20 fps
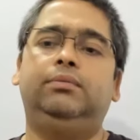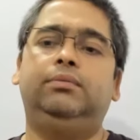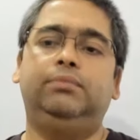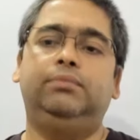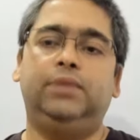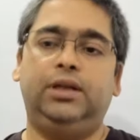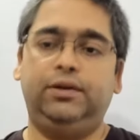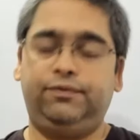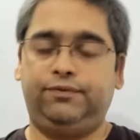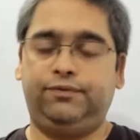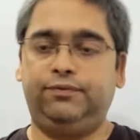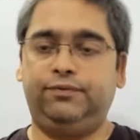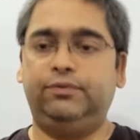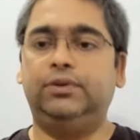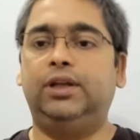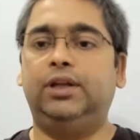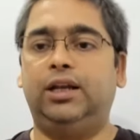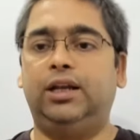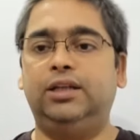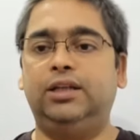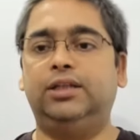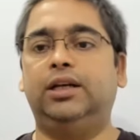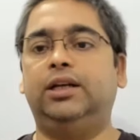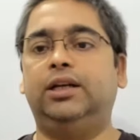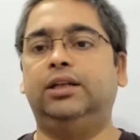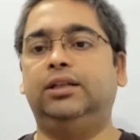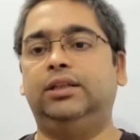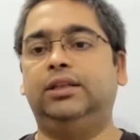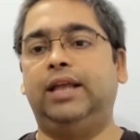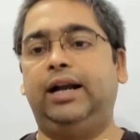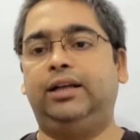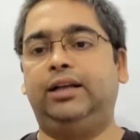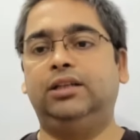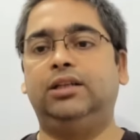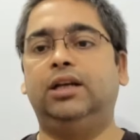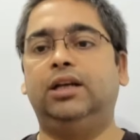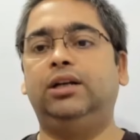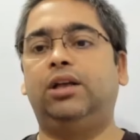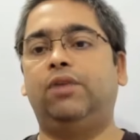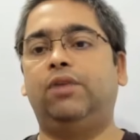If that is
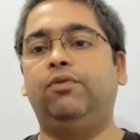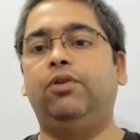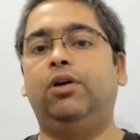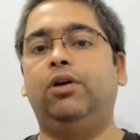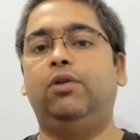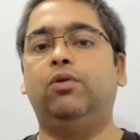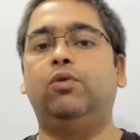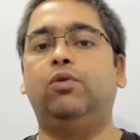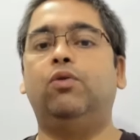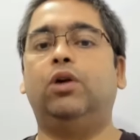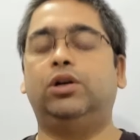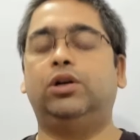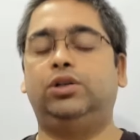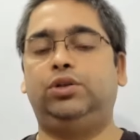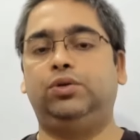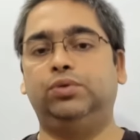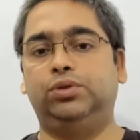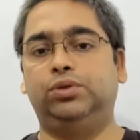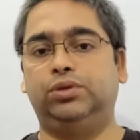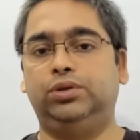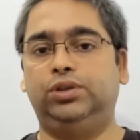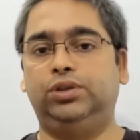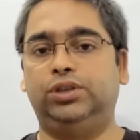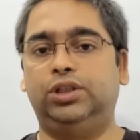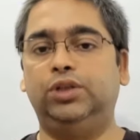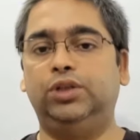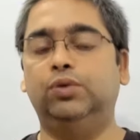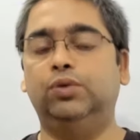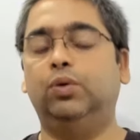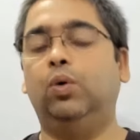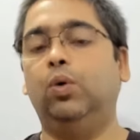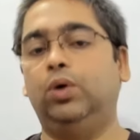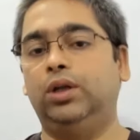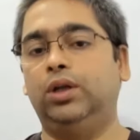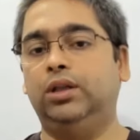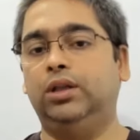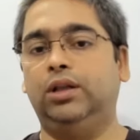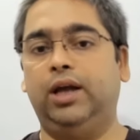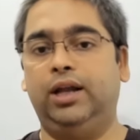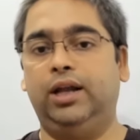an interviewer who wants to see you code
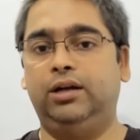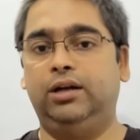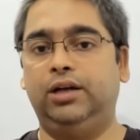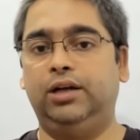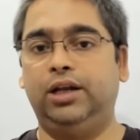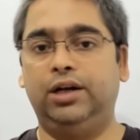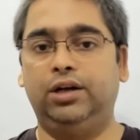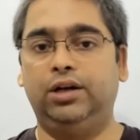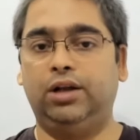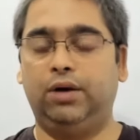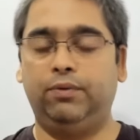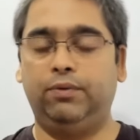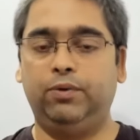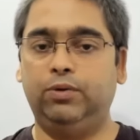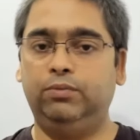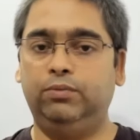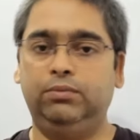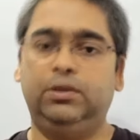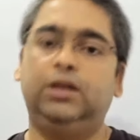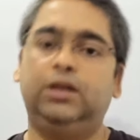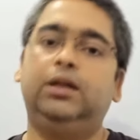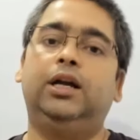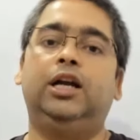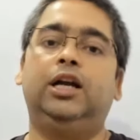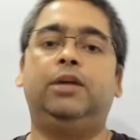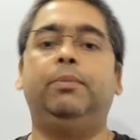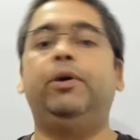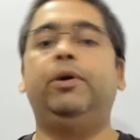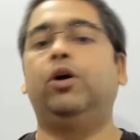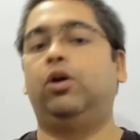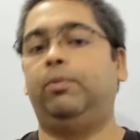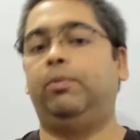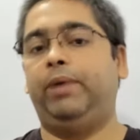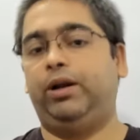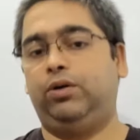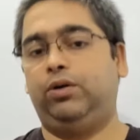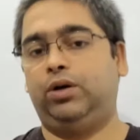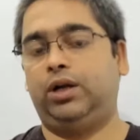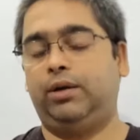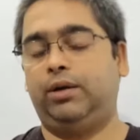in the LLD interview, it may or may
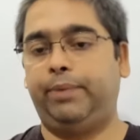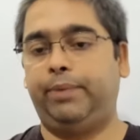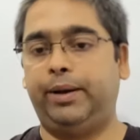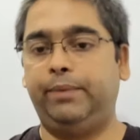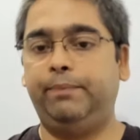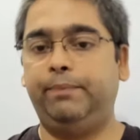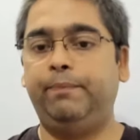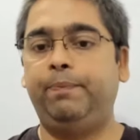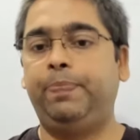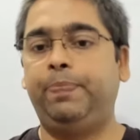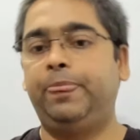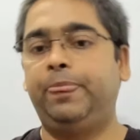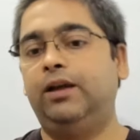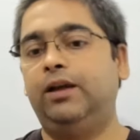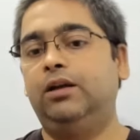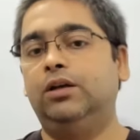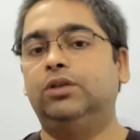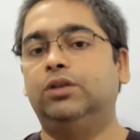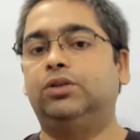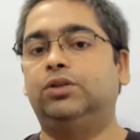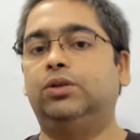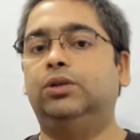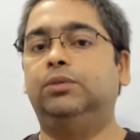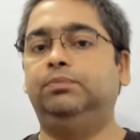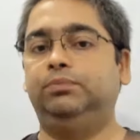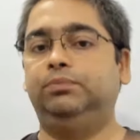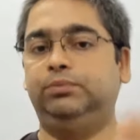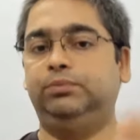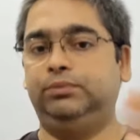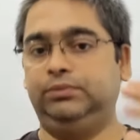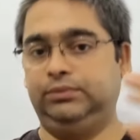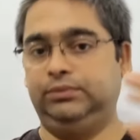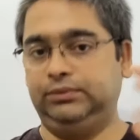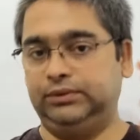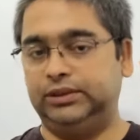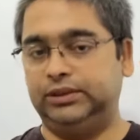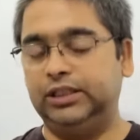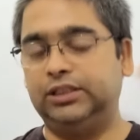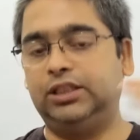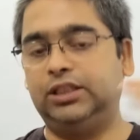not happen. So
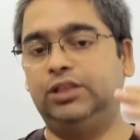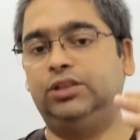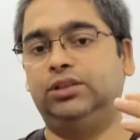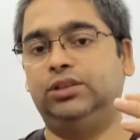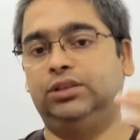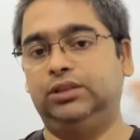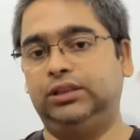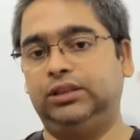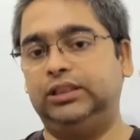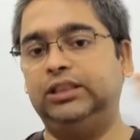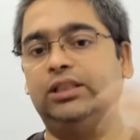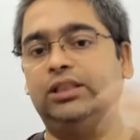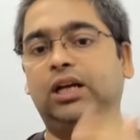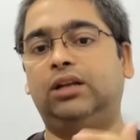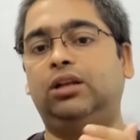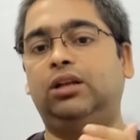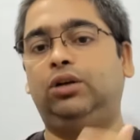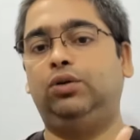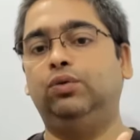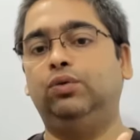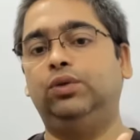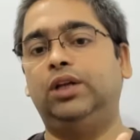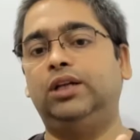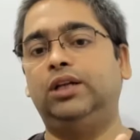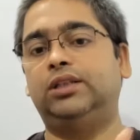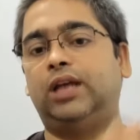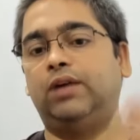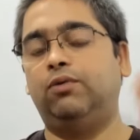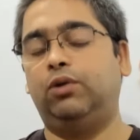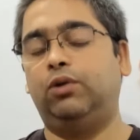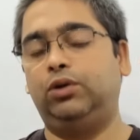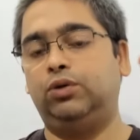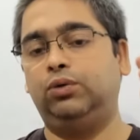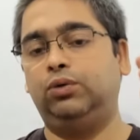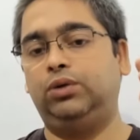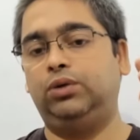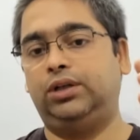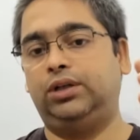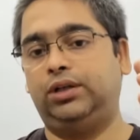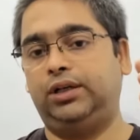these are the two things I want to
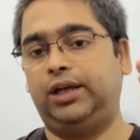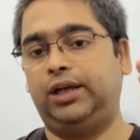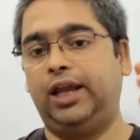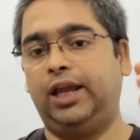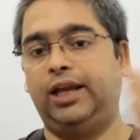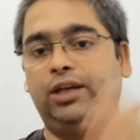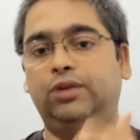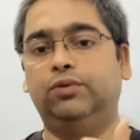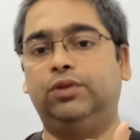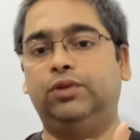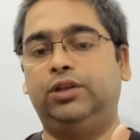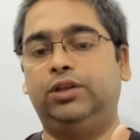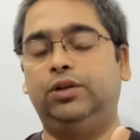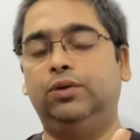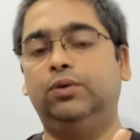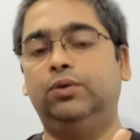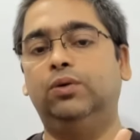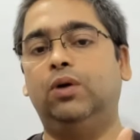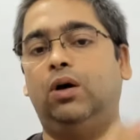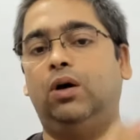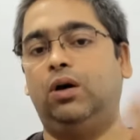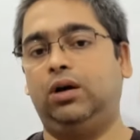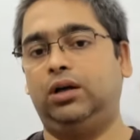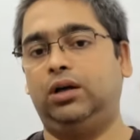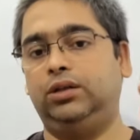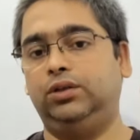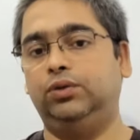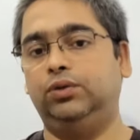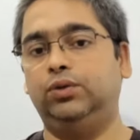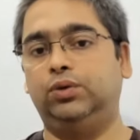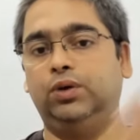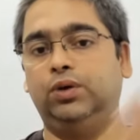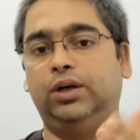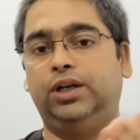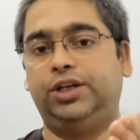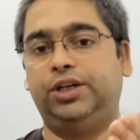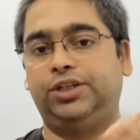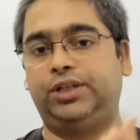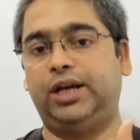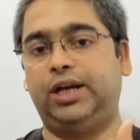take you through or you to
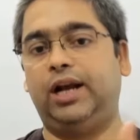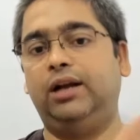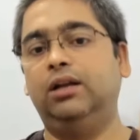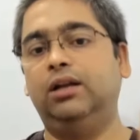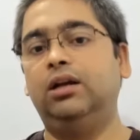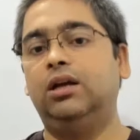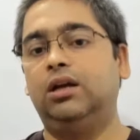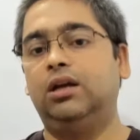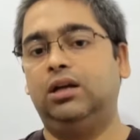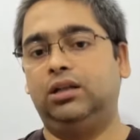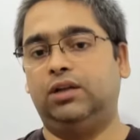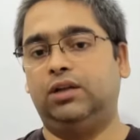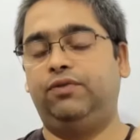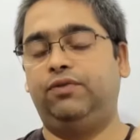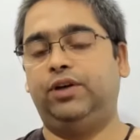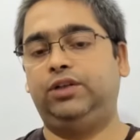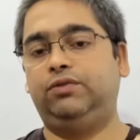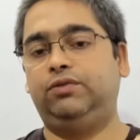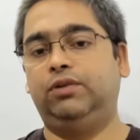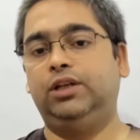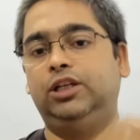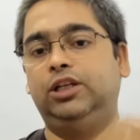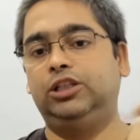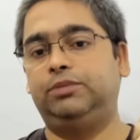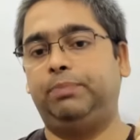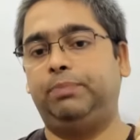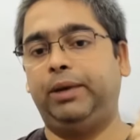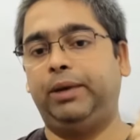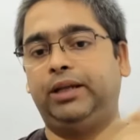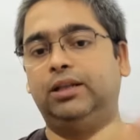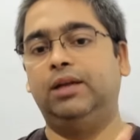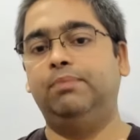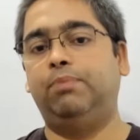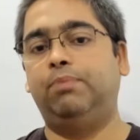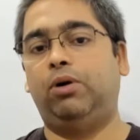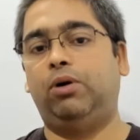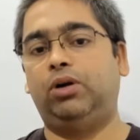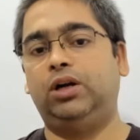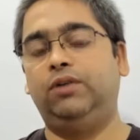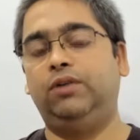understand. The first one is pick the
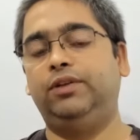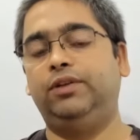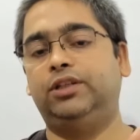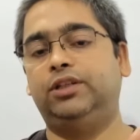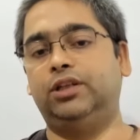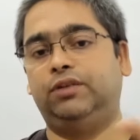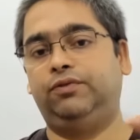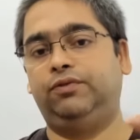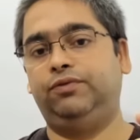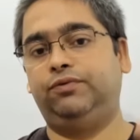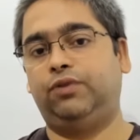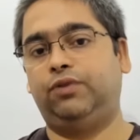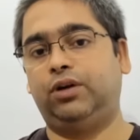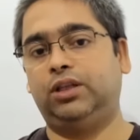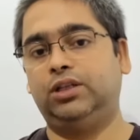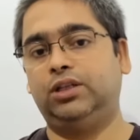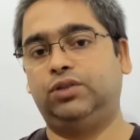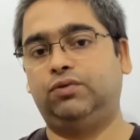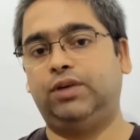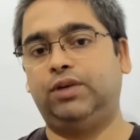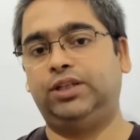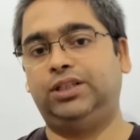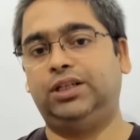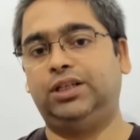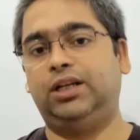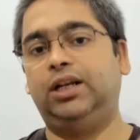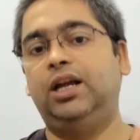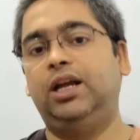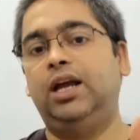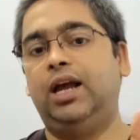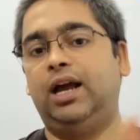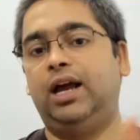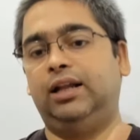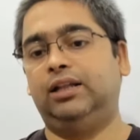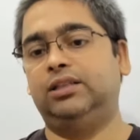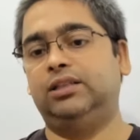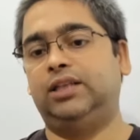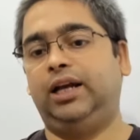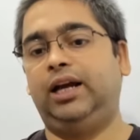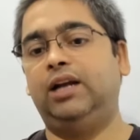important features for this question, and
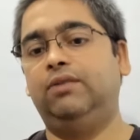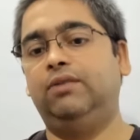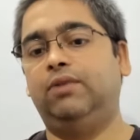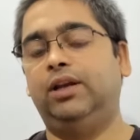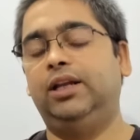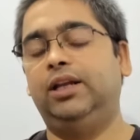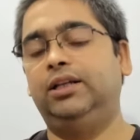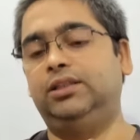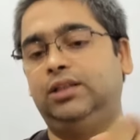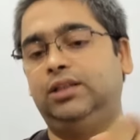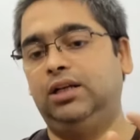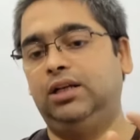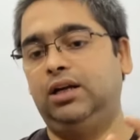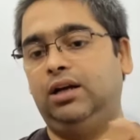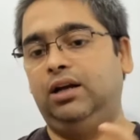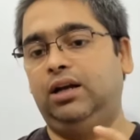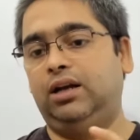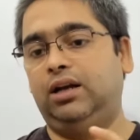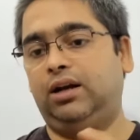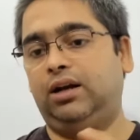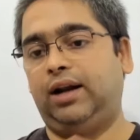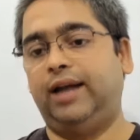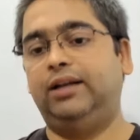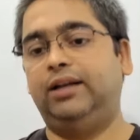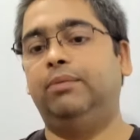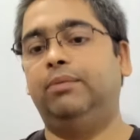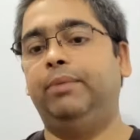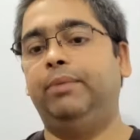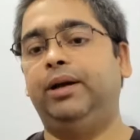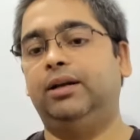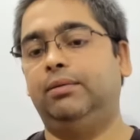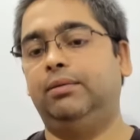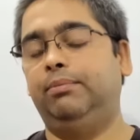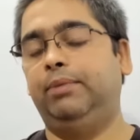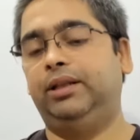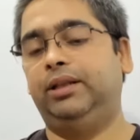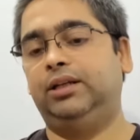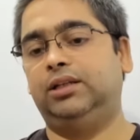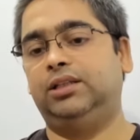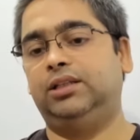the second one is write the
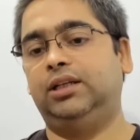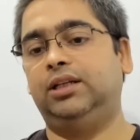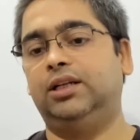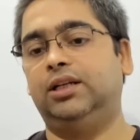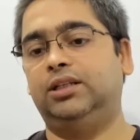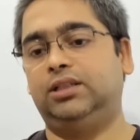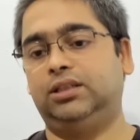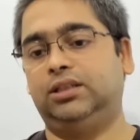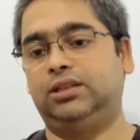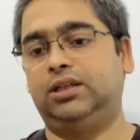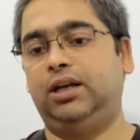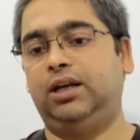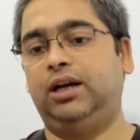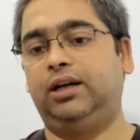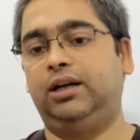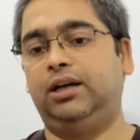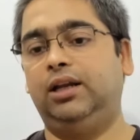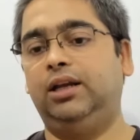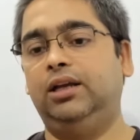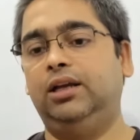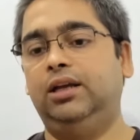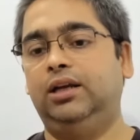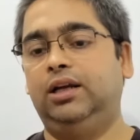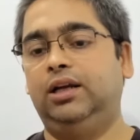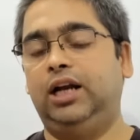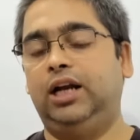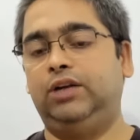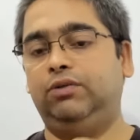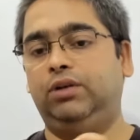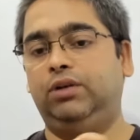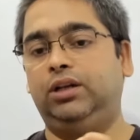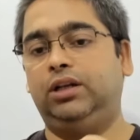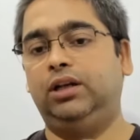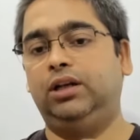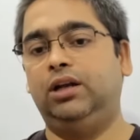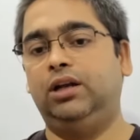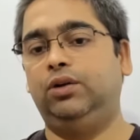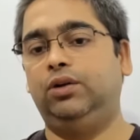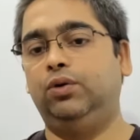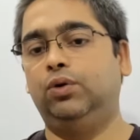method signatures correctly. It will
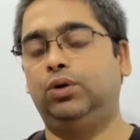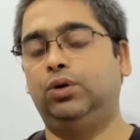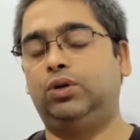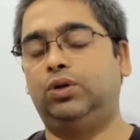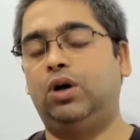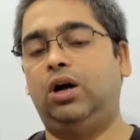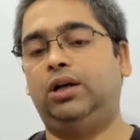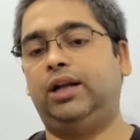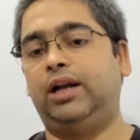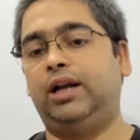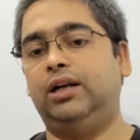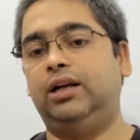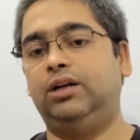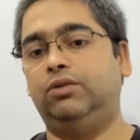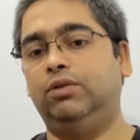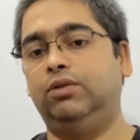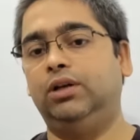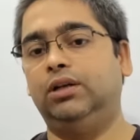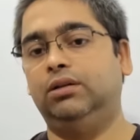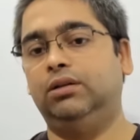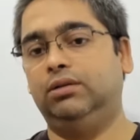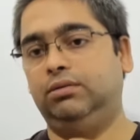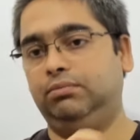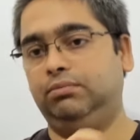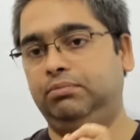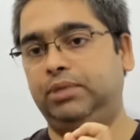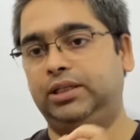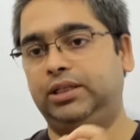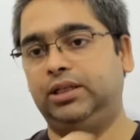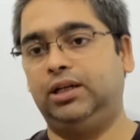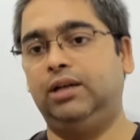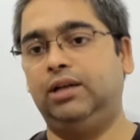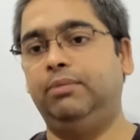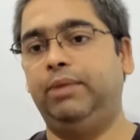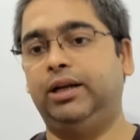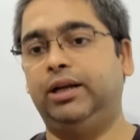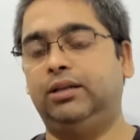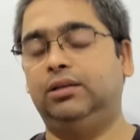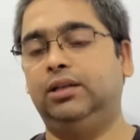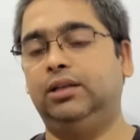clear your thought and it will basically
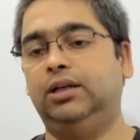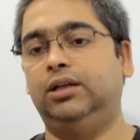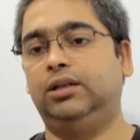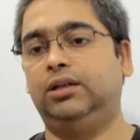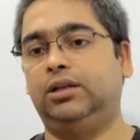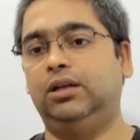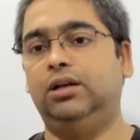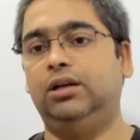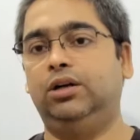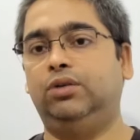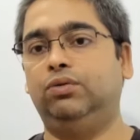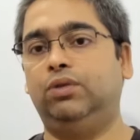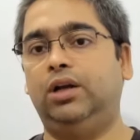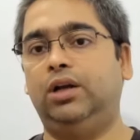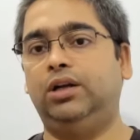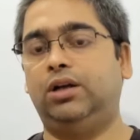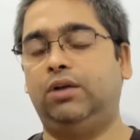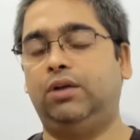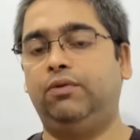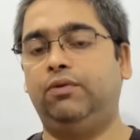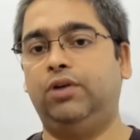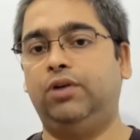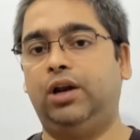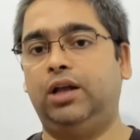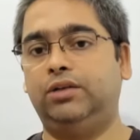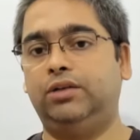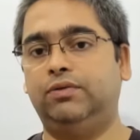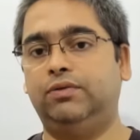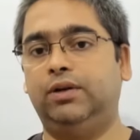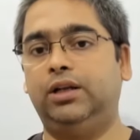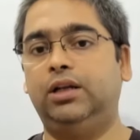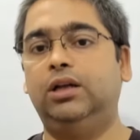make it clear to the interviewer as well.